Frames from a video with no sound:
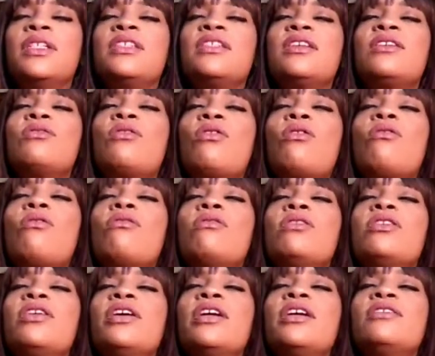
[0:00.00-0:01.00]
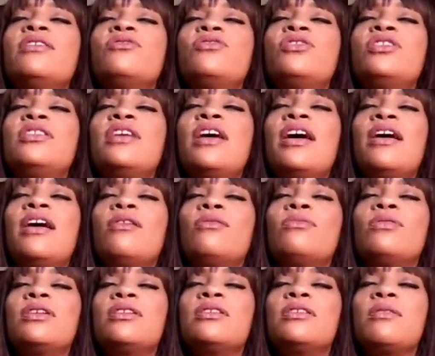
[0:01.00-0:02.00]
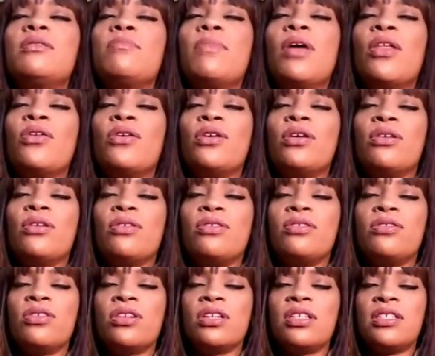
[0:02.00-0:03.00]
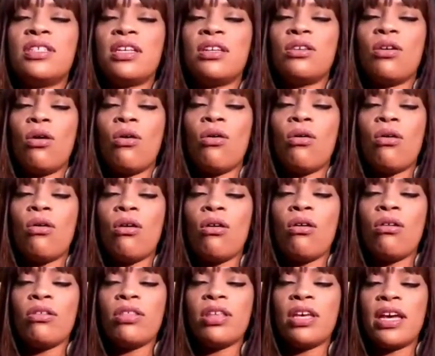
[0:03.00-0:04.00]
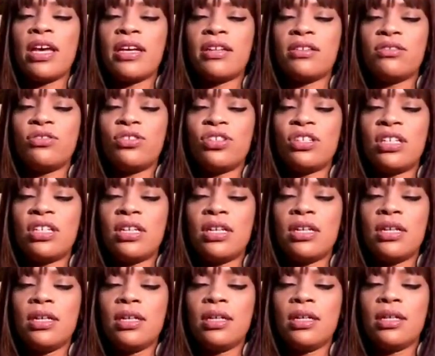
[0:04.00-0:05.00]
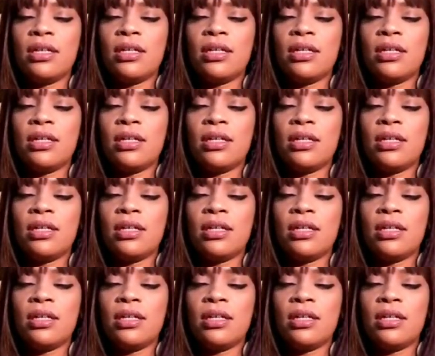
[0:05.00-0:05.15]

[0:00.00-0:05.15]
Send all your energy down into Mother Earth. You're going to send all the energy